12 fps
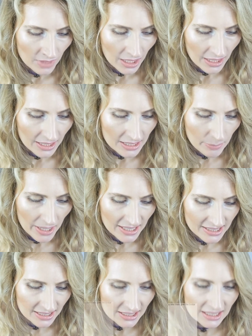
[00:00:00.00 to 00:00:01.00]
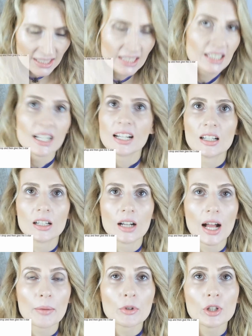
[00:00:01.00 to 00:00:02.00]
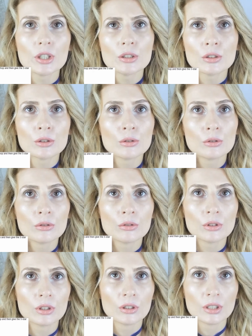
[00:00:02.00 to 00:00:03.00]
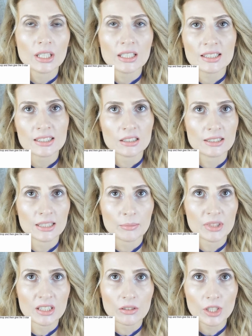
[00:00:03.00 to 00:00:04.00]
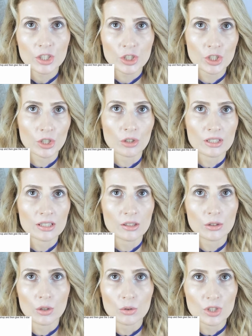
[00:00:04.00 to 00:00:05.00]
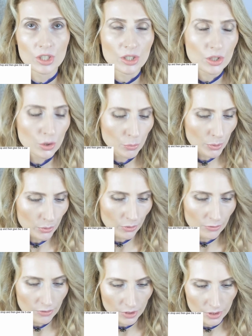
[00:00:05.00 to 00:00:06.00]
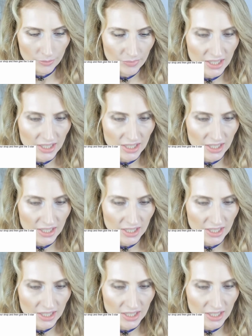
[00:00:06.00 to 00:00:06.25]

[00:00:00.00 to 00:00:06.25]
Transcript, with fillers: is basically, uh, I'm going to uh, insert some screenshots, you know, just to prove uh,